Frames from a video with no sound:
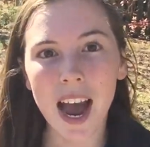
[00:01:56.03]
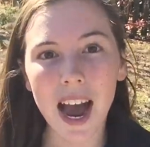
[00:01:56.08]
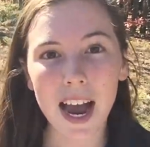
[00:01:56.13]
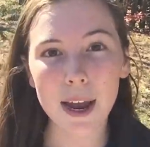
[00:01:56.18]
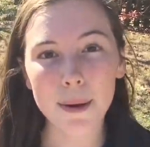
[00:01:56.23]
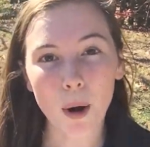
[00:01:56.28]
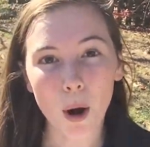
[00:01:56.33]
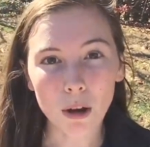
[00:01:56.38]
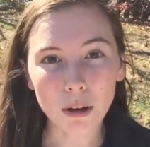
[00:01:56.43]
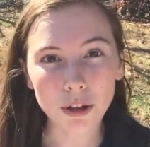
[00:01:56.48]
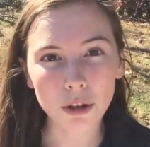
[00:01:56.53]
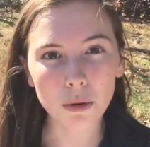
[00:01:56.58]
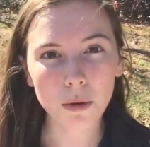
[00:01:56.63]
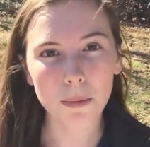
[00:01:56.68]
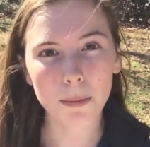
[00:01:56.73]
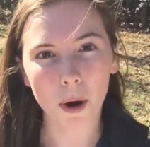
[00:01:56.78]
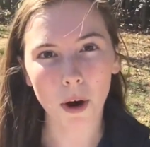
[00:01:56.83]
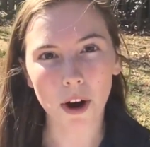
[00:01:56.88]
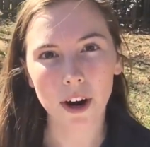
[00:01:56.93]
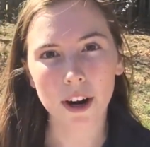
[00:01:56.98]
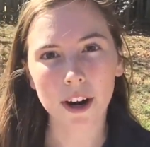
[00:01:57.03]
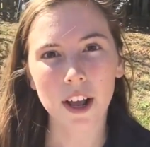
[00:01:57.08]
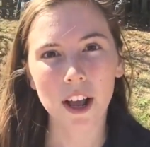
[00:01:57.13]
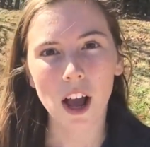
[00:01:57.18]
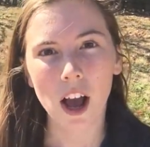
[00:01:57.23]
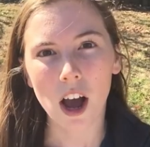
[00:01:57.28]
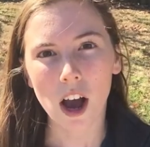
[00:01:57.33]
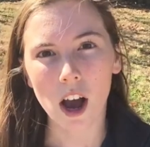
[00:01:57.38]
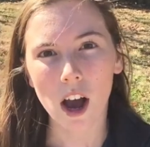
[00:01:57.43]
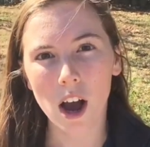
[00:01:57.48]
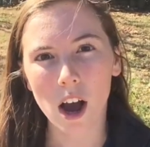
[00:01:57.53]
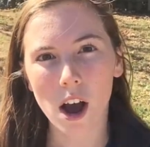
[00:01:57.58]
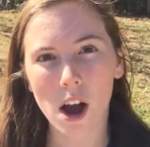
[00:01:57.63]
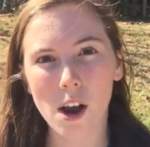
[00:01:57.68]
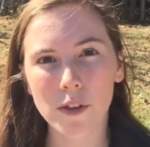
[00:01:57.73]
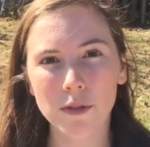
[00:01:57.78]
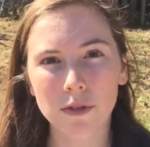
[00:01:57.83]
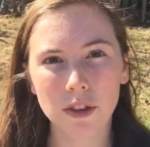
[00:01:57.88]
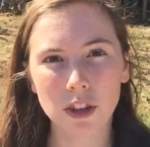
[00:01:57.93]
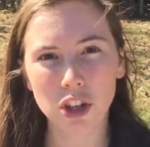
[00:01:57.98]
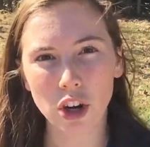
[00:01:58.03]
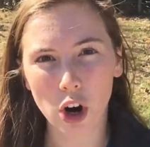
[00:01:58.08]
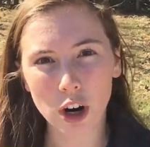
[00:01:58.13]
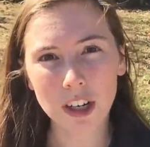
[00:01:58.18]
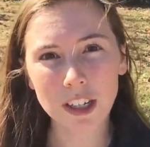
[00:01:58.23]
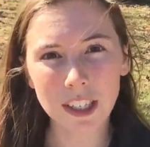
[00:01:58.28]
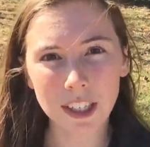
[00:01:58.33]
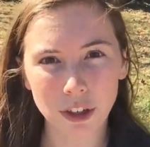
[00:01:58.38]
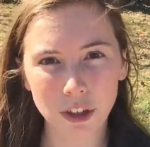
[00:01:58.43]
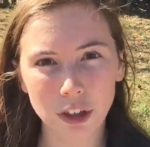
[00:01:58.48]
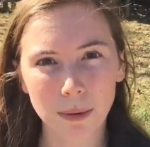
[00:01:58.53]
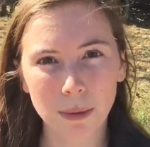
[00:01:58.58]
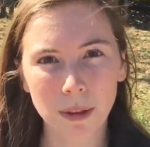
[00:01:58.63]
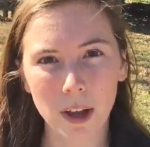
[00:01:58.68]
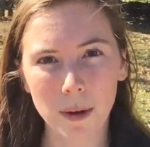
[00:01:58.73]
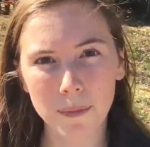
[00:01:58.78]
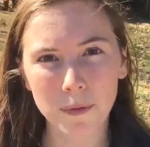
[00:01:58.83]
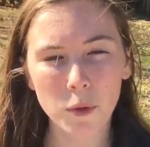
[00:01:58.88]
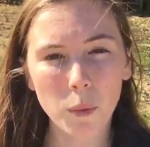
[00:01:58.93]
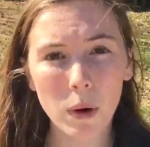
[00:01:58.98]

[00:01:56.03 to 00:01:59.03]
I am also a part of STARS Leadership Club,